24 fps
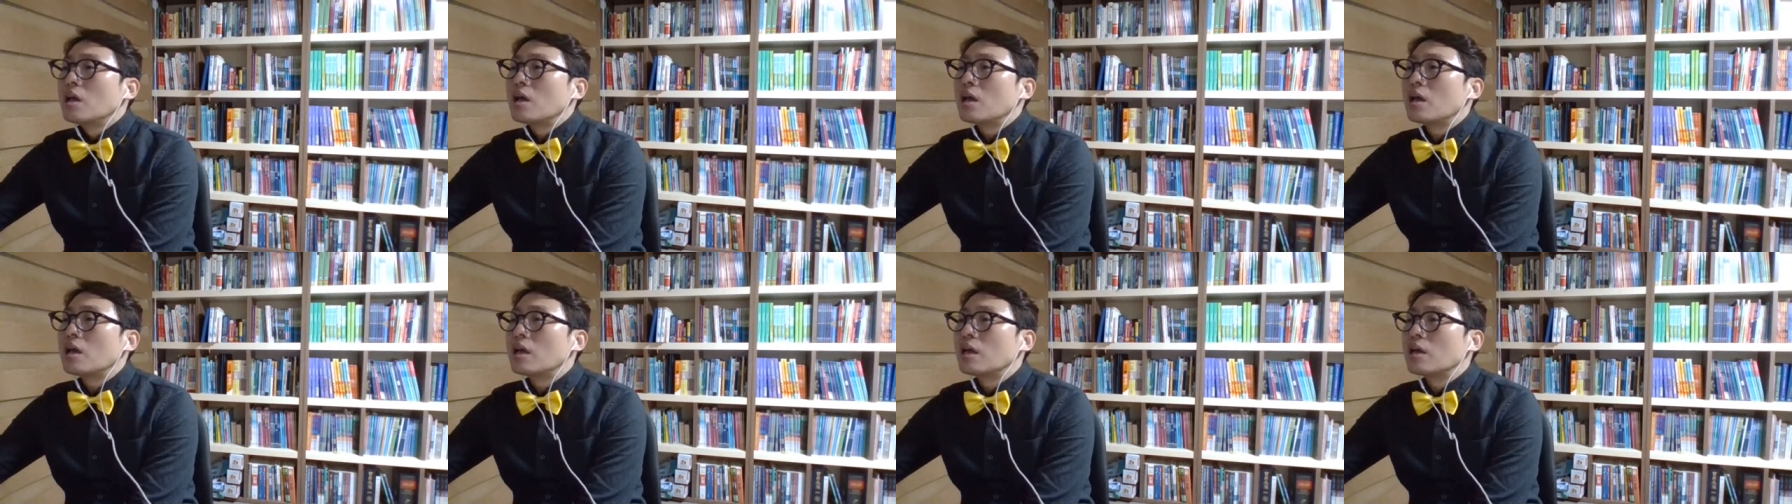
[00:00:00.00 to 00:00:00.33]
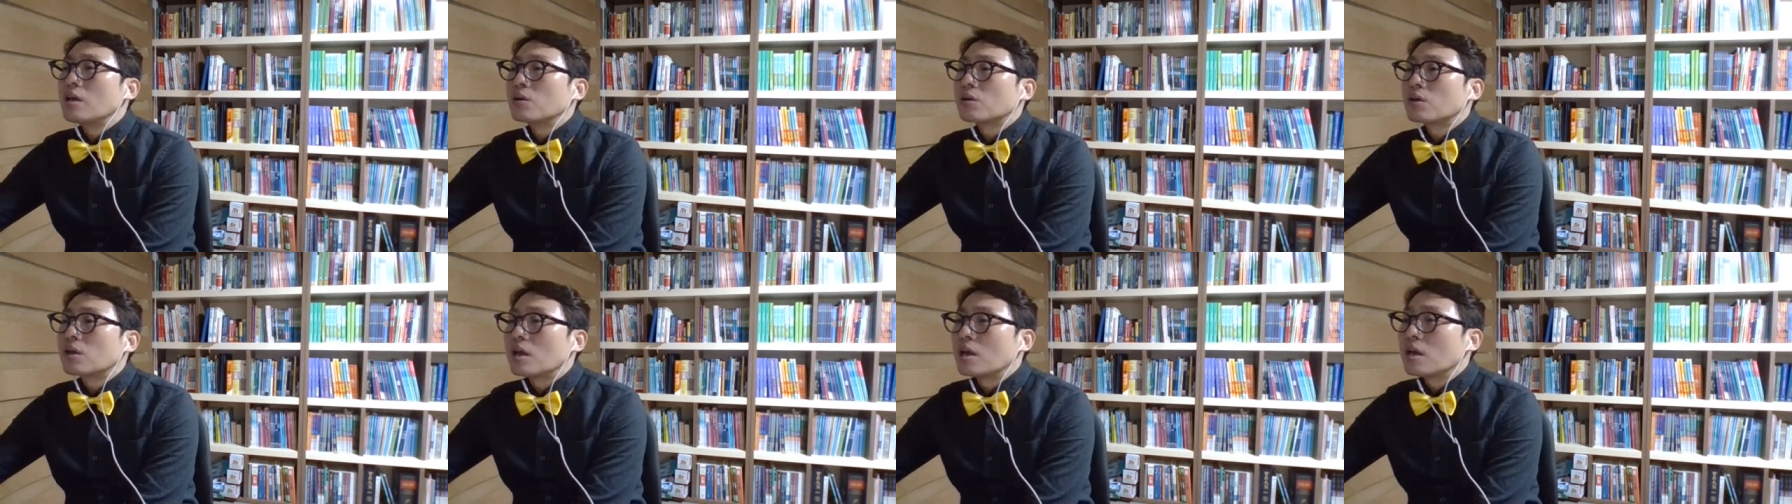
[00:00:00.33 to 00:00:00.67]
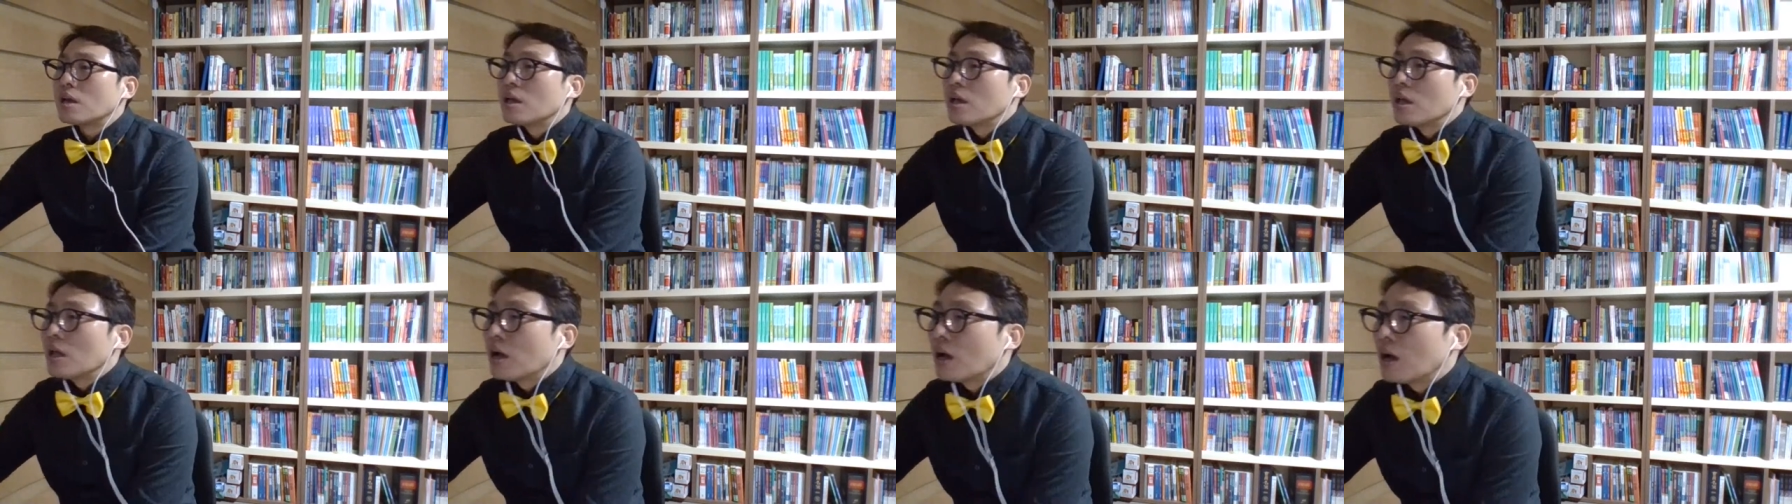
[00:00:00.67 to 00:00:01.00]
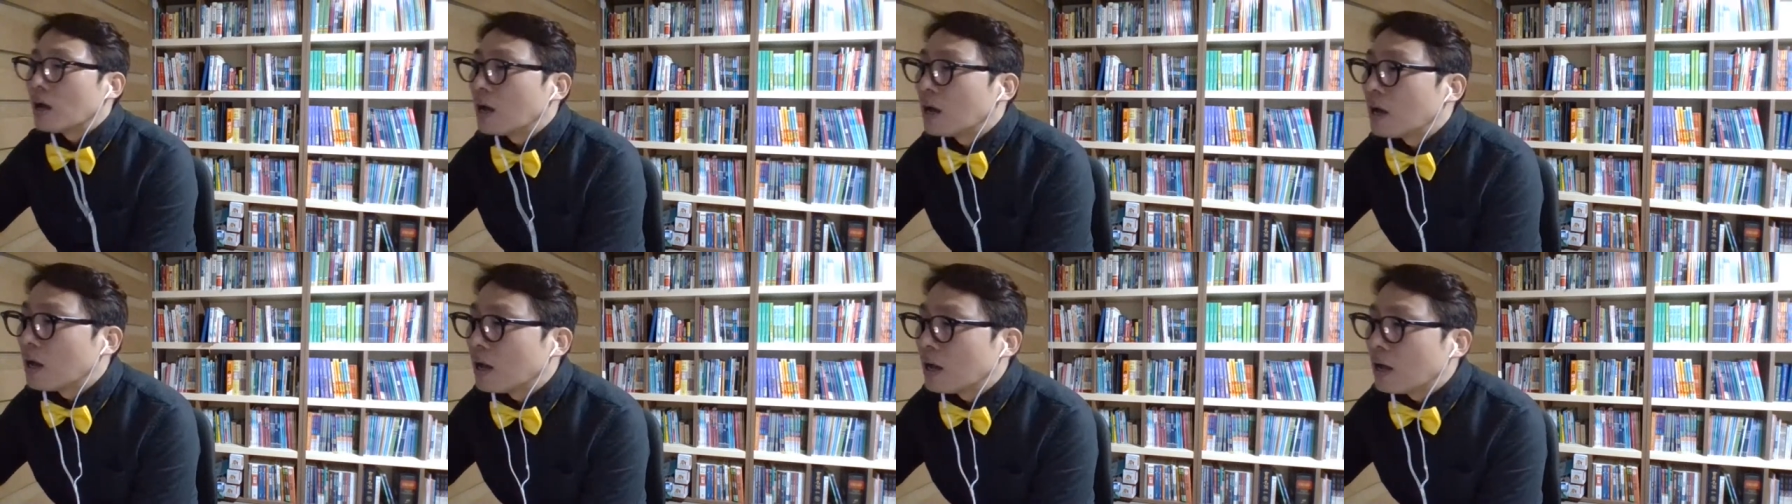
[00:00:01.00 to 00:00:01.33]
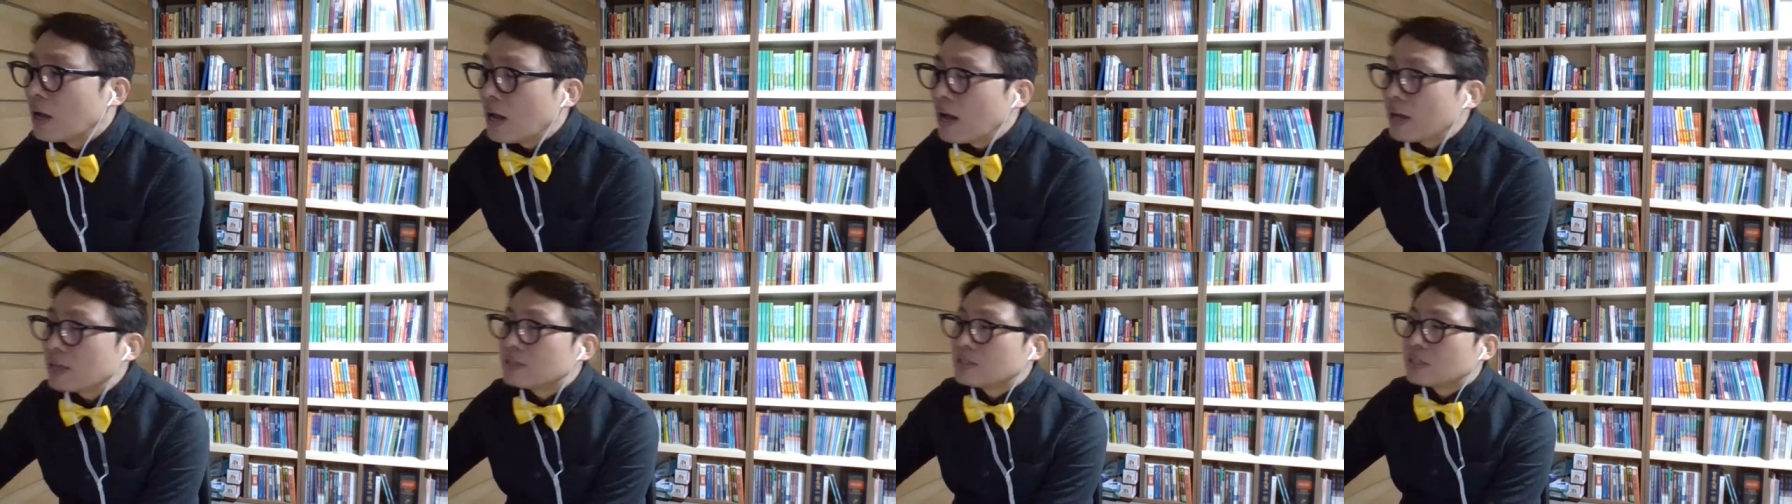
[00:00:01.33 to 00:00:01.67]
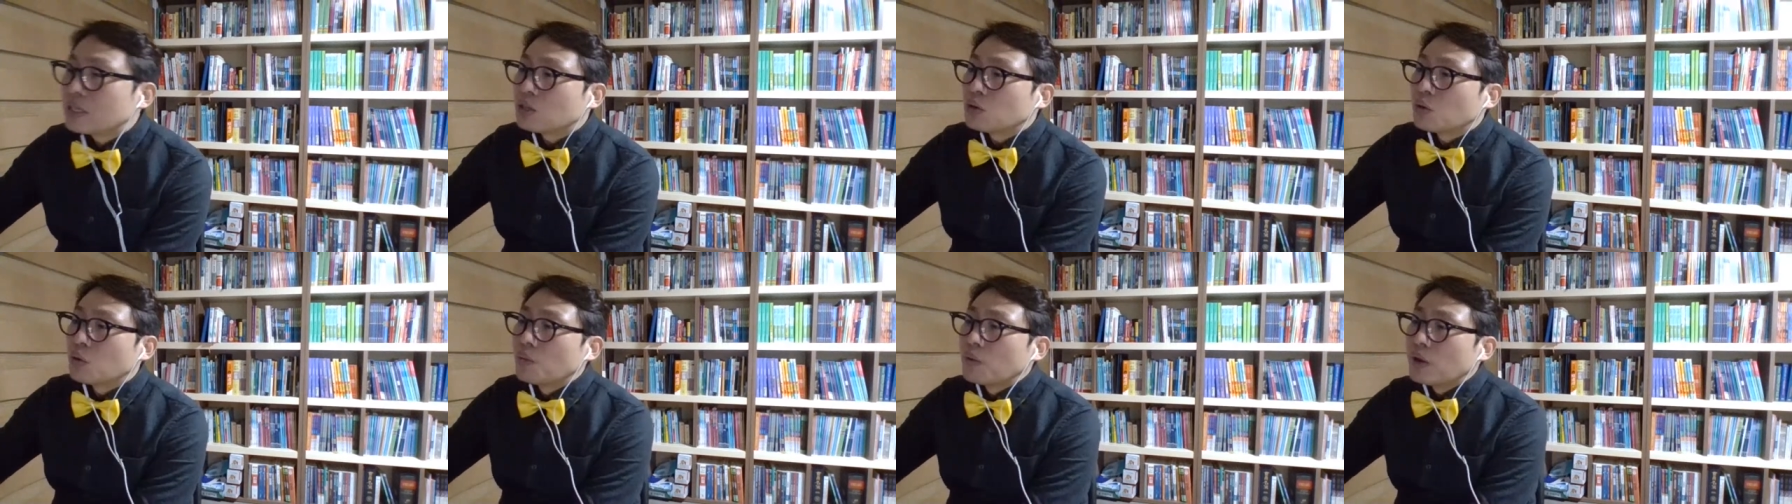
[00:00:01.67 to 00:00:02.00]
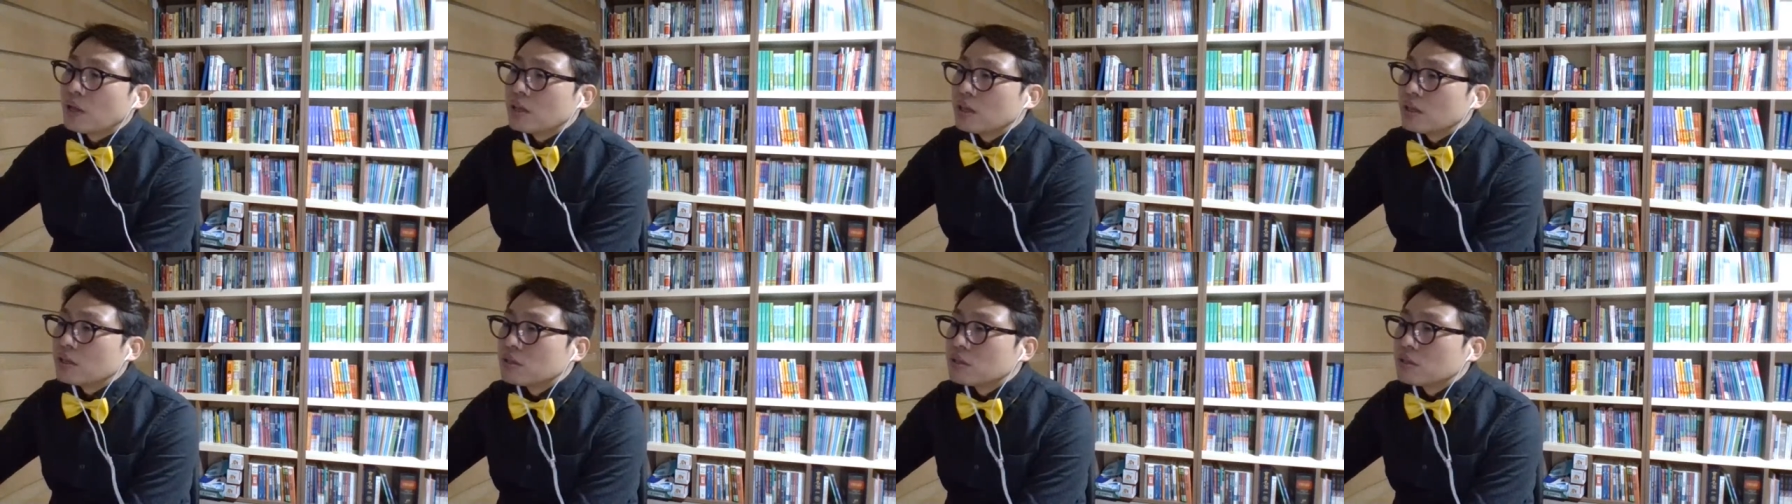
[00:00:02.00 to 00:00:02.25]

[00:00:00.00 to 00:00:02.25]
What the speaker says: Hey, okay. I said already,